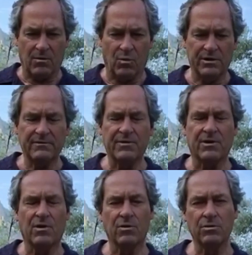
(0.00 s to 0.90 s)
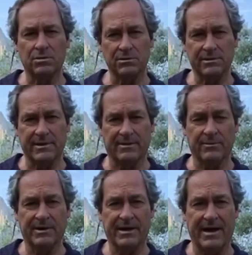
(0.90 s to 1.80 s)
one of the goals that
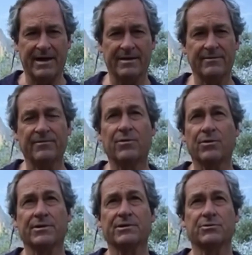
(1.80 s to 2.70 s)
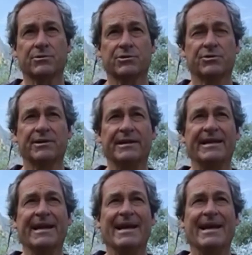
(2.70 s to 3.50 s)
we have for this retreat